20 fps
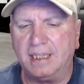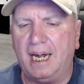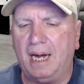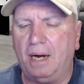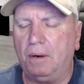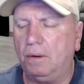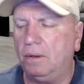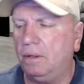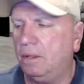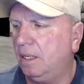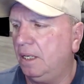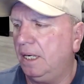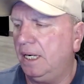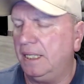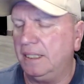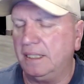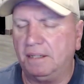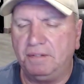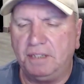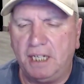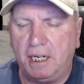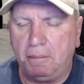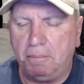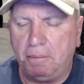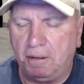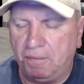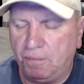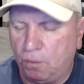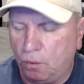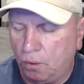Now, as I've said
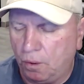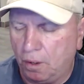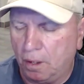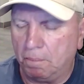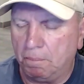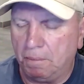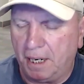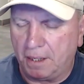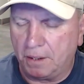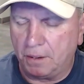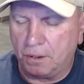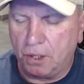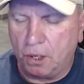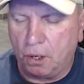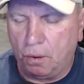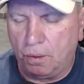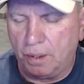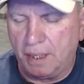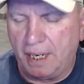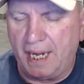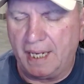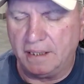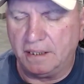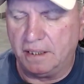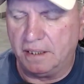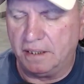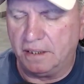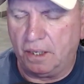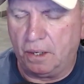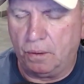before, Michael Cohen has
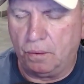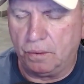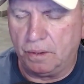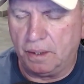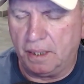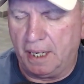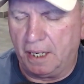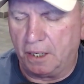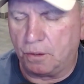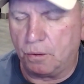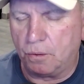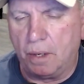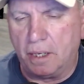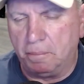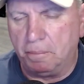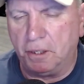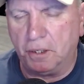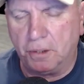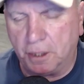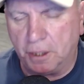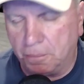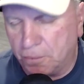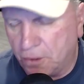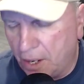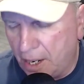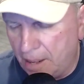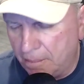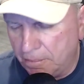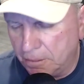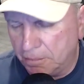his own uh, credibility
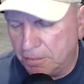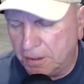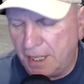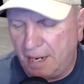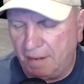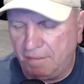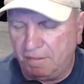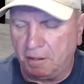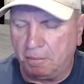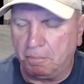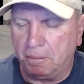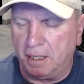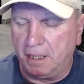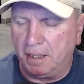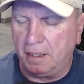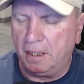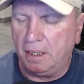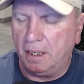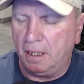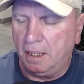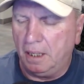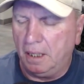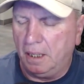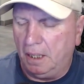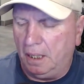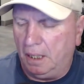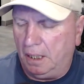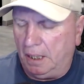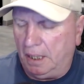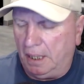problems, having been
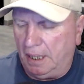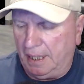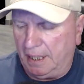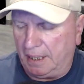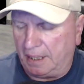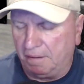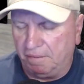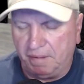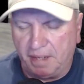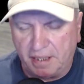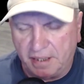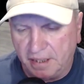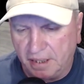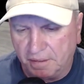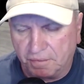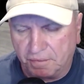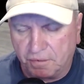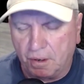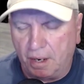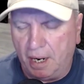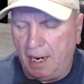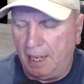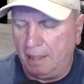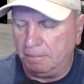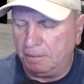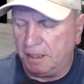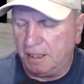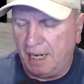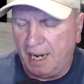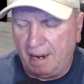uh, convicted of
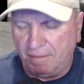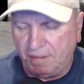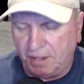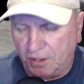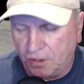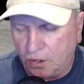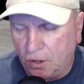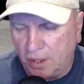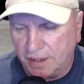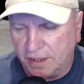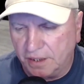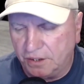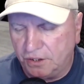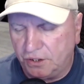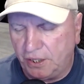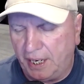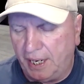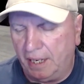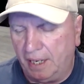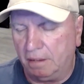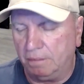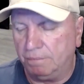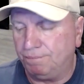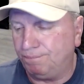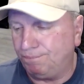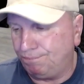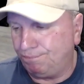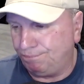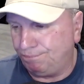crimes and having gone to jail.